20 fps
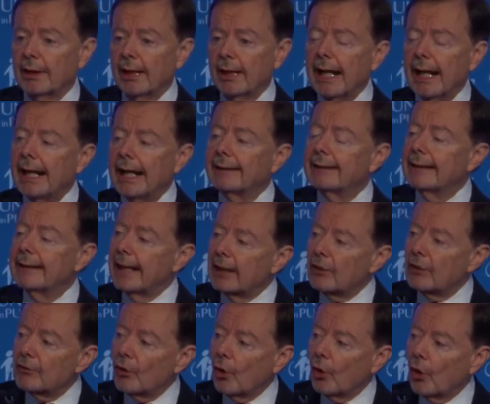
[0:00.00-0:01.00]
At the end
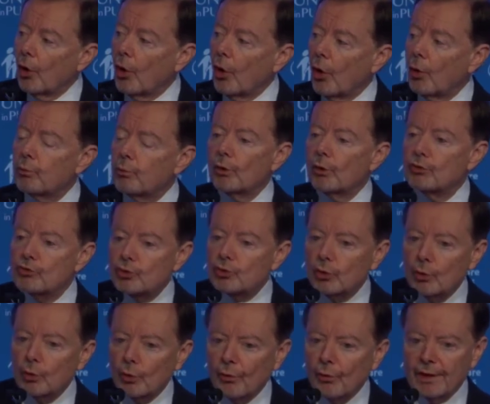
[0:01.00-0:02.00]
of the hall were
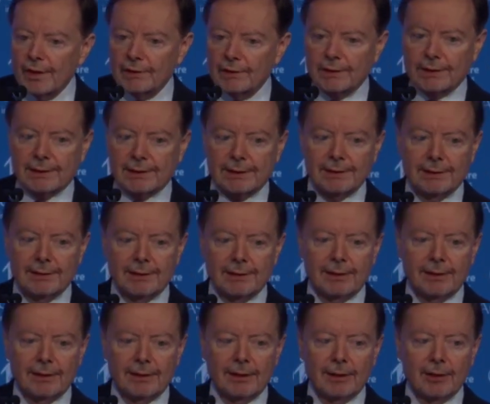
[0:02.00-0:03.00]
tourists,
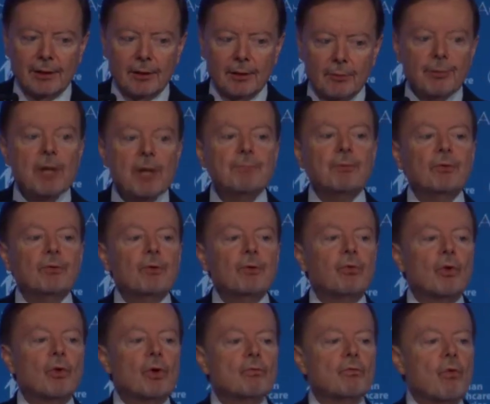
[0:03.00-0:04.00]
people that
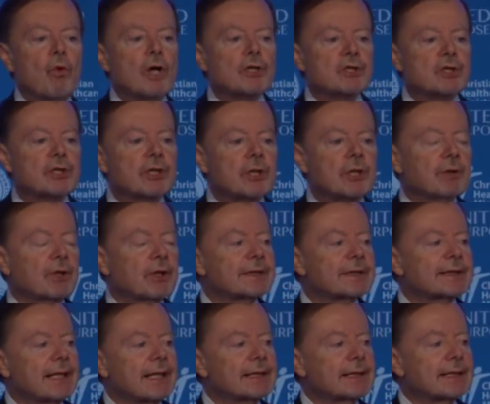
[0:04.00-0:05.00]
were in Washington
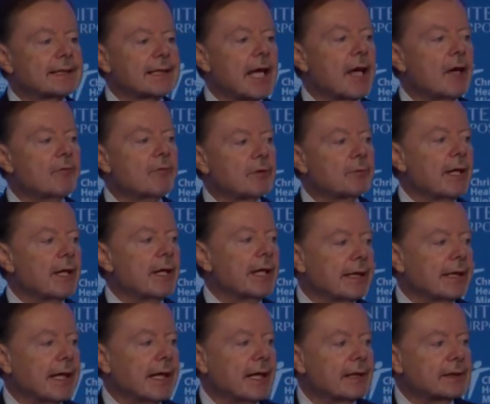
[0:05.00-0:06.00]
because they saved, in many
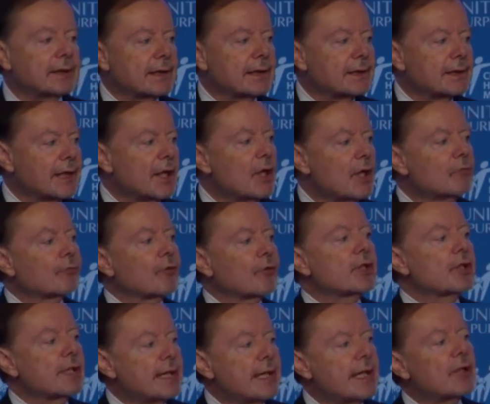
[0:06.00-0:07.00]
cases, for
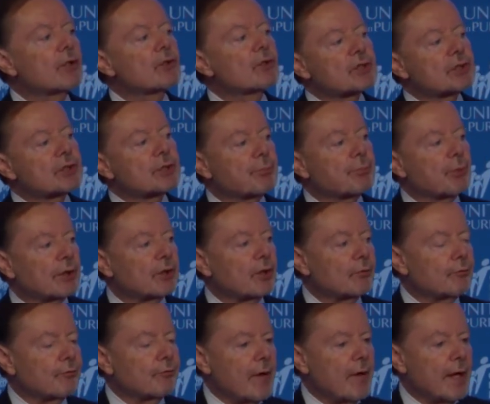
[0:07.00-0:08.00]
years to bring
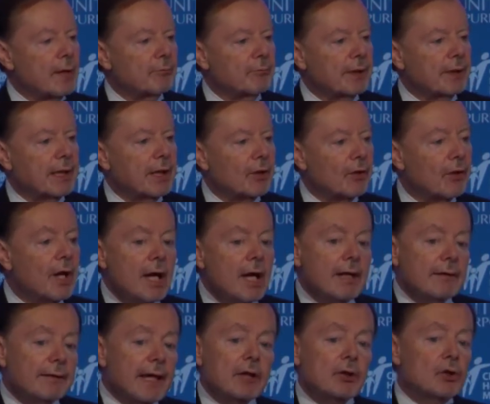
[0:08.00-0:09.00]
their family here.
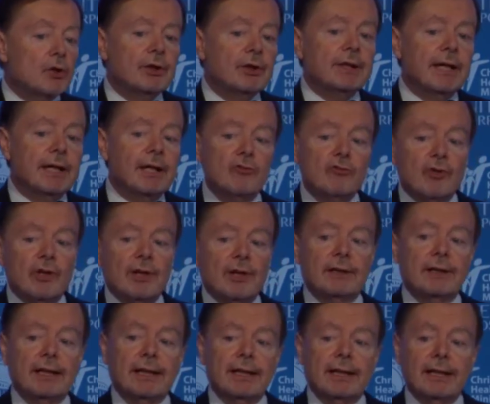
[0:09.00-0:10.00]
They couldn't get a
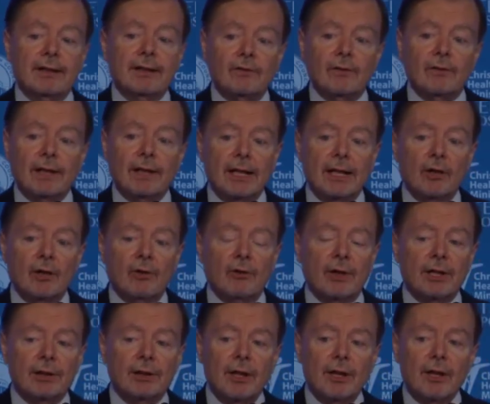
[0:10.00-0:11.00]
ticket to get into the
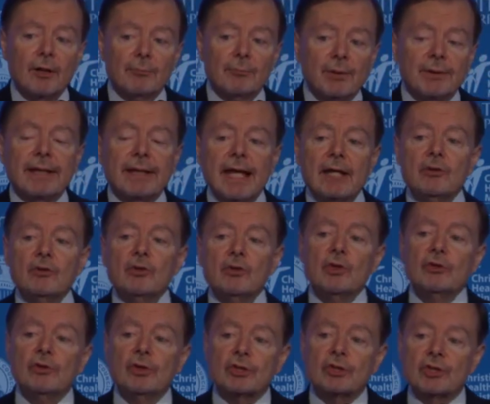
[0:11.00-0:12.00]
hearing, but they
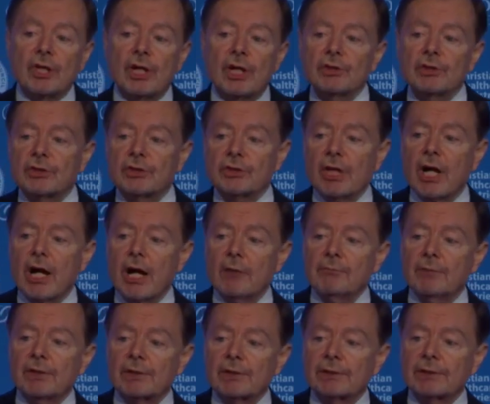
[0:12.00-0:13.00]
knew that Judge
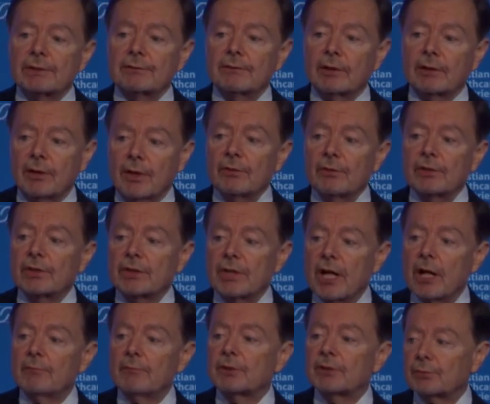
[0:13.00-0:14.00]
Thomas, Clarence
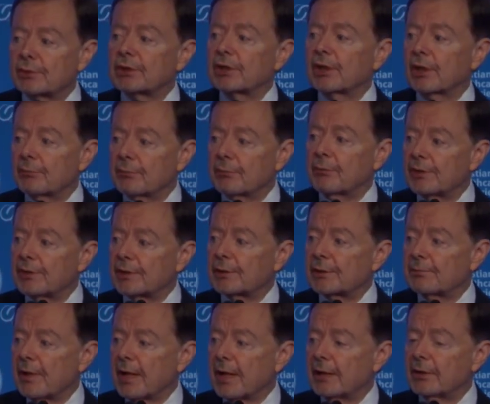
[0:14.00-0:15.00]
Thomas, was going to be
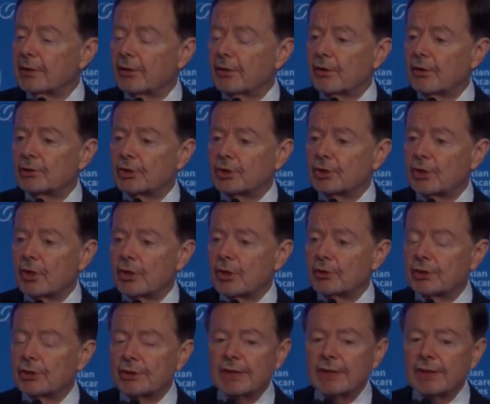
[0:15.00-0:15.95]
responding to those charges.